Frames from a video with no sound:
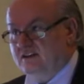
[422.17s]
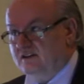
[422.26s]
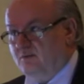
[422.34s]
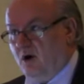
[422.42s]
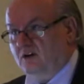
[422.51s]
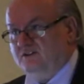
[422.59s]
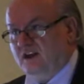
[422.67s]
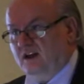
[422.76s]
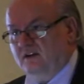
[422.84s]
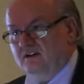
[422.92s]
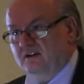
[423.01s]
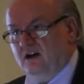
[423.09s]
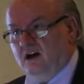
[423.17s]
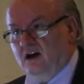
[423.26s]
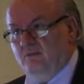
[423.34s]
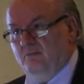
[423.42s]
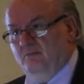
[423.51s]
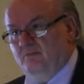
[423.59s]
and small cell.
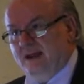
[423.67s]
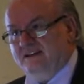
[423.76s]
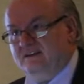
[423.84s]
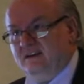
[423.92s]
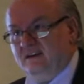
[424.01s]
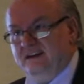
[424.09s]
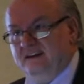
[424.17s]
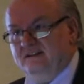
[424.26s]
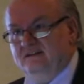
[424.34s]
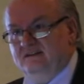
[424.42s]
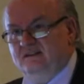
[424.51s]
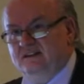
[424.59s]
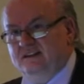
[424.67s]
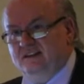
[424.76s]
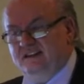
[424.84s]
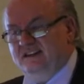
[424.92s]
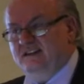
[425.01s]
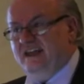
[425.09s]
Basically, this is
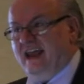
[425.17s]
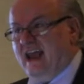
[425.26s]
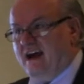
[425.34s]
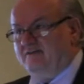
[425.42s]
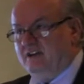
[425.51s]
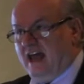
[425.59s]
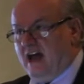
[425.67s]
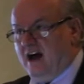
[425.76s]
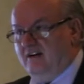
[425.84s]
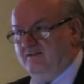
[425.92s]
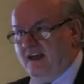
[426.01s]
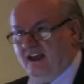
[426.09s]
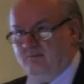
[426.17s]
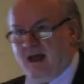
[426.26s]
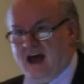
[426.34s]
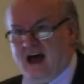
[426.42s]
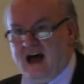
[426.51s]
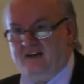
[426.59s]
they have to have a
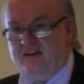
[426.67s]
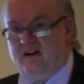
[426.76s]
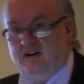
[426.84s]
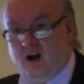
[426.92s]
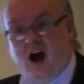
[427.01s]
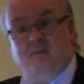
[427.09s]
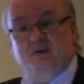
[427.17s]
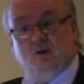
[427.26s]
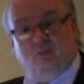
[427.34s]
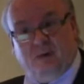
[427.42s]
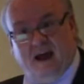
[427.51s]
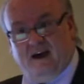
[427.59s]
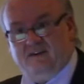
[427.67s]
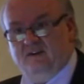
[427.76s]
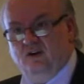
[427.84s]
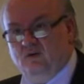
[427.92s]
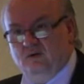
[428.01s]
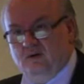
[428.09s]
path, an optical path,
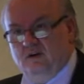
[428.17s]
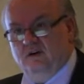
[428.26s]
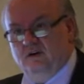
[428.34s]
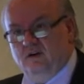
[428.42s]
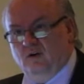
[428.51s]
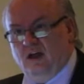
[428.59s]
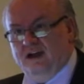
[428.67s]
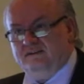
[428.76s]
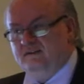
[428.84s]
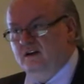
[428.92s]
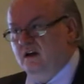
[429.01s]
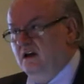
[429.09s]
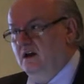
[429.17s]
no less,